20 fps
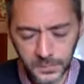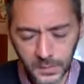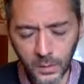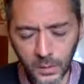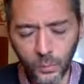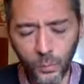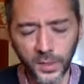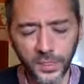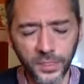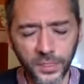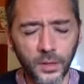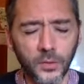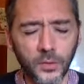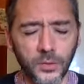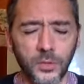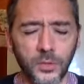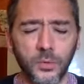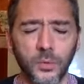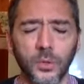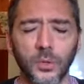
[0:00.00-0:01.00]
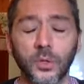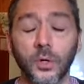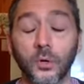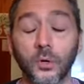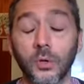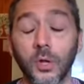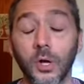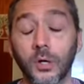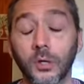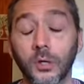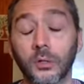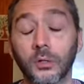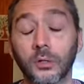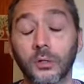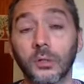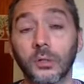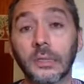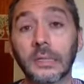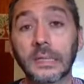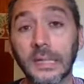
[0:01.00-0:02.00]
with those who are no
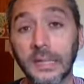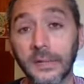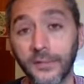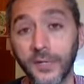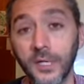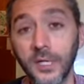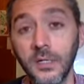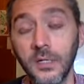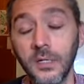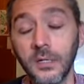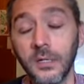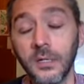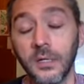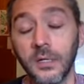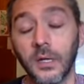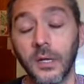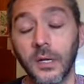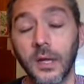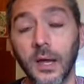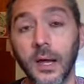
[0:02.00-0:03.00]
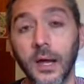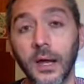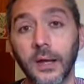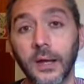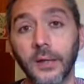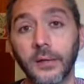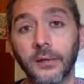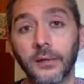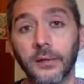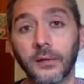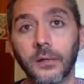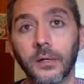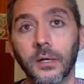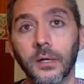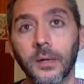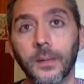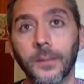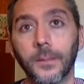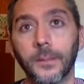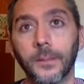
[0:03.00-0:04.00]
longer living. And
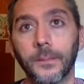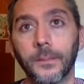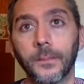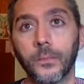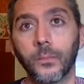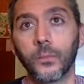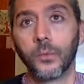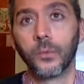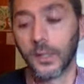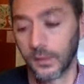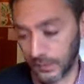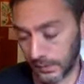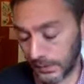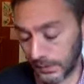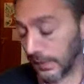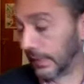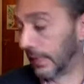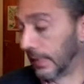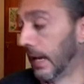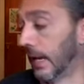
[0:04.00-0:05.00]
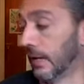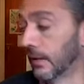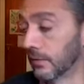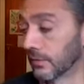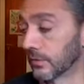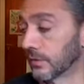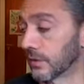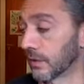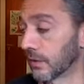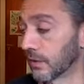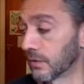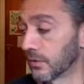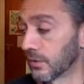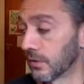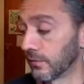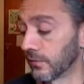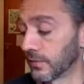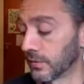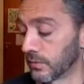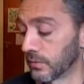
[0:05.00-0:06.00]
we lit candles at the
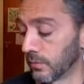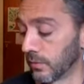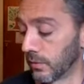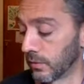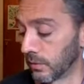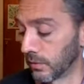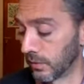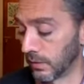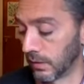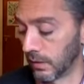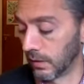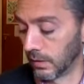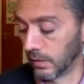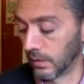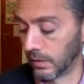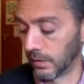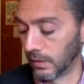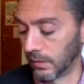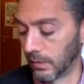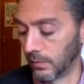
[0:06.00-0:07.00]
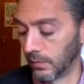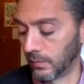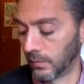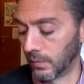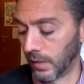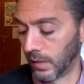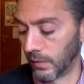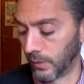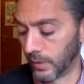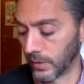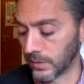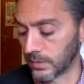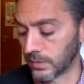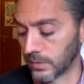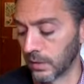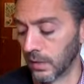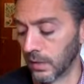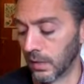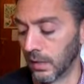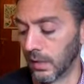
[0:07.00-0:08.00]
service where I
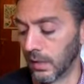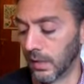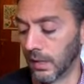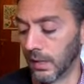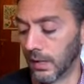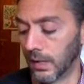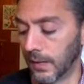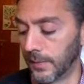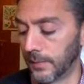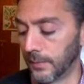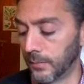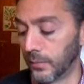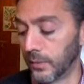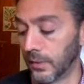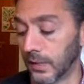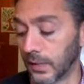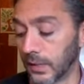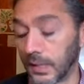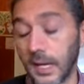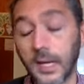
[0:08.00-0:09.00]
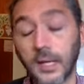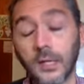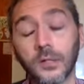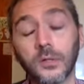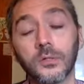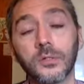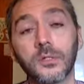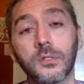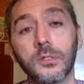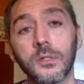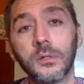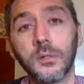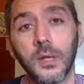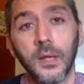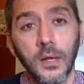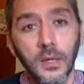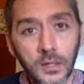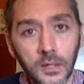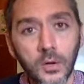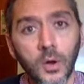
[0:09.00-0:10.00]
was. We lit candles,
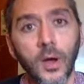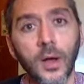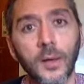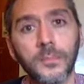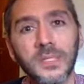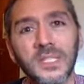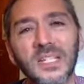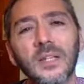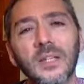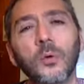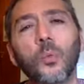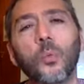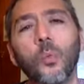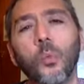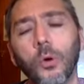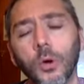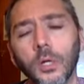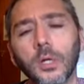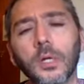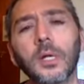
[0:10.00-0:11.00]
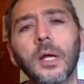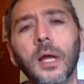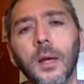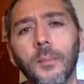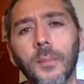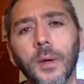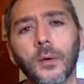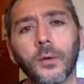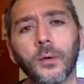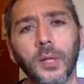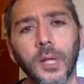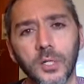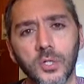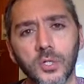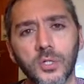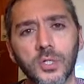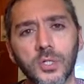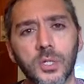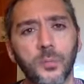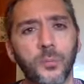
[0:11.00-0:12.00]
and, you know, I'm still working on my
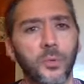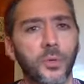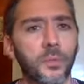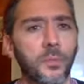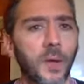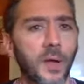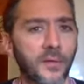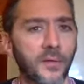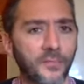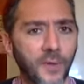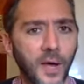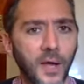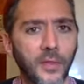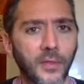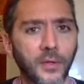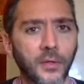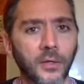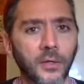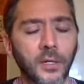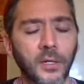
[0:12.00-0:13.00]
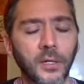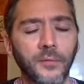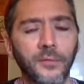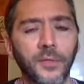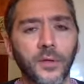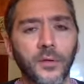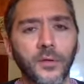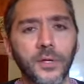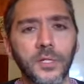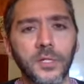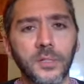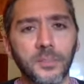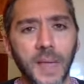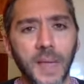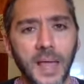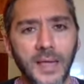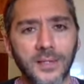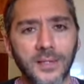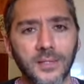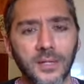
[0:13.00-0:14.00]
relationship with my father, even though he's
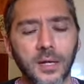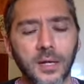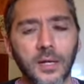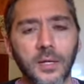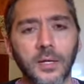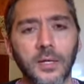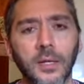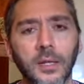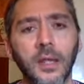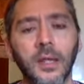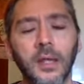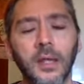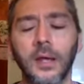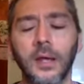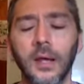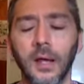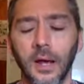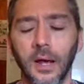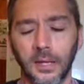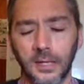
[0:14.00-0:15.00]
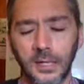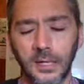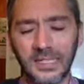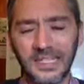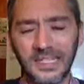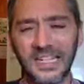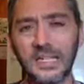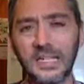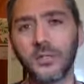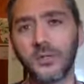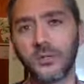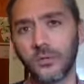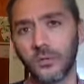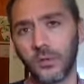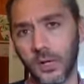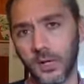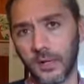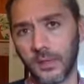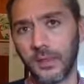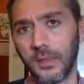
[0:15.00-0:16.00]
passed on. And I continue
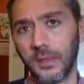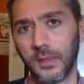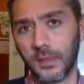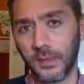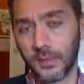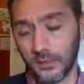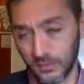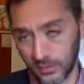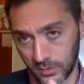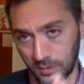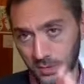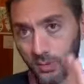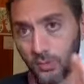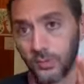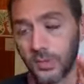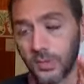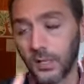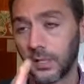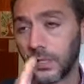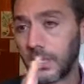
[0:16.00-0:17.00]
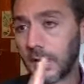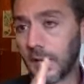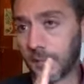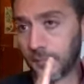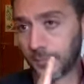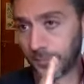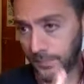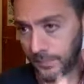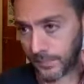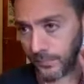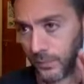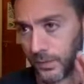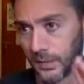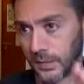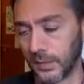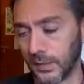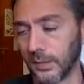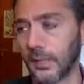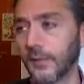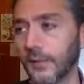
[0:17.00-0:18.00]
on. So to clean up
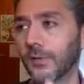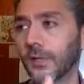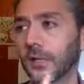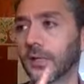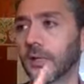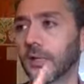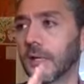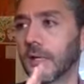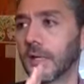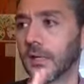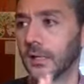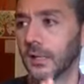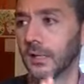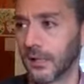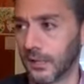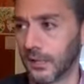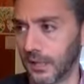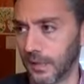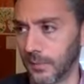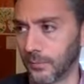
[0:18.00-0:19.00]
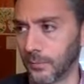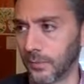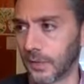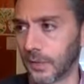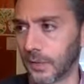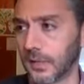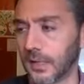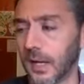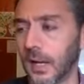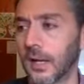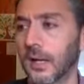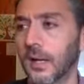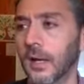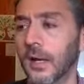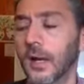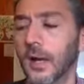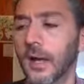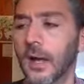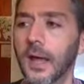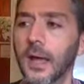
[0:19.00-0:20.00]
with the living, to clean up with the dead,
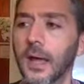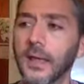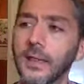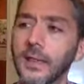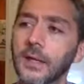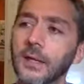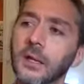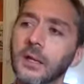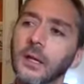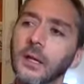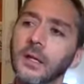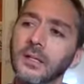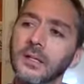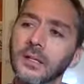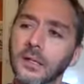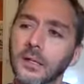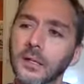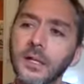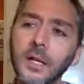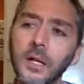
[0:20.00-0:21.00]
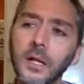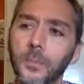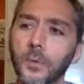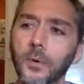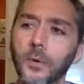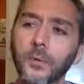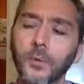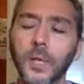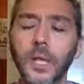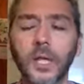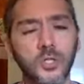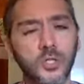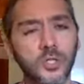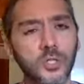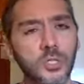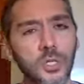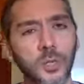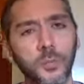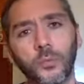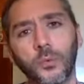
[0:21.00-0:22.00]
and then to clean up our
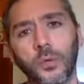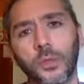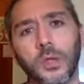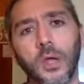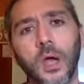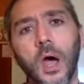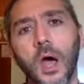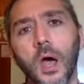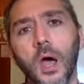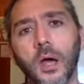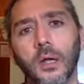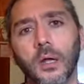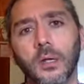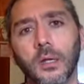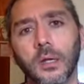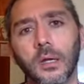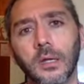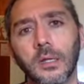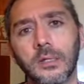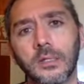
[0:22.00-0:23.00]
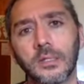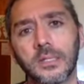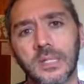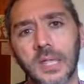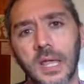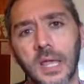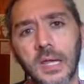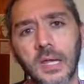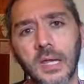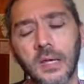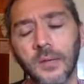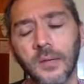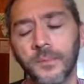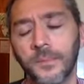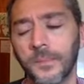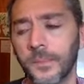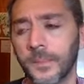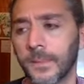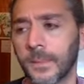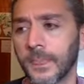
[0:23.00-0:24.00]
relationship with God, in
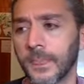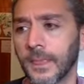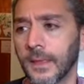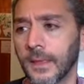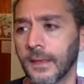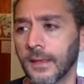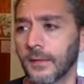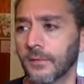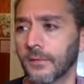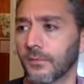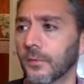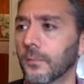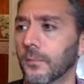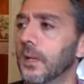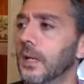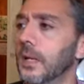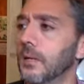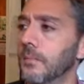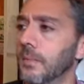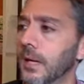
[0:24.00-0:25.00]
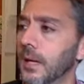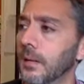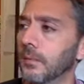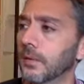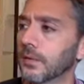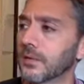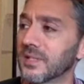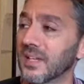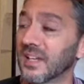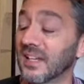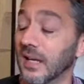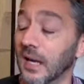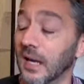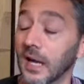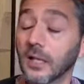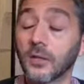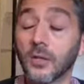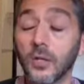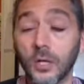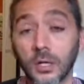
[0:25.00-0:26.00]
saying, for me to be able to say,
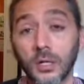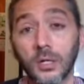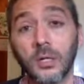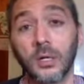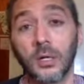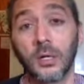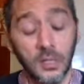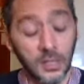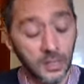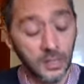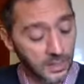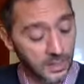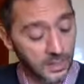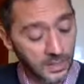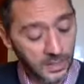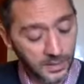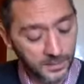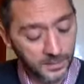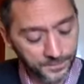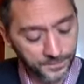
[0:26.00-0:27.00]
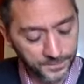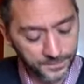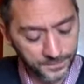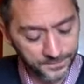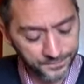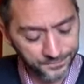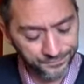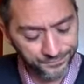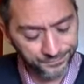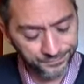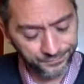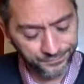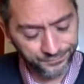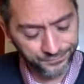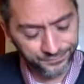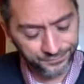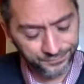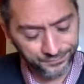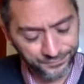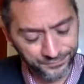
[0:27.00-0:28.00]
God, look, I
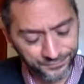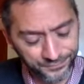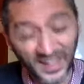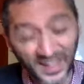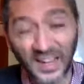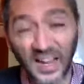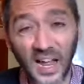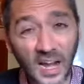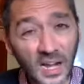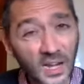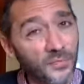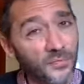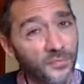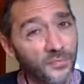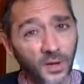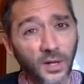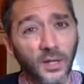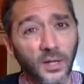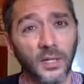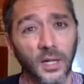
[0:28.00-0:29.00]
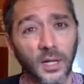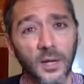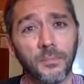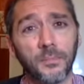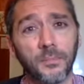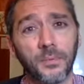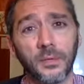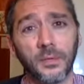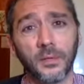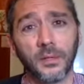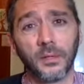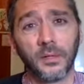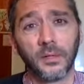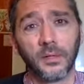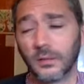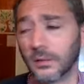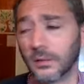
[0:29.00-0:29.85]
kind of fucked up, I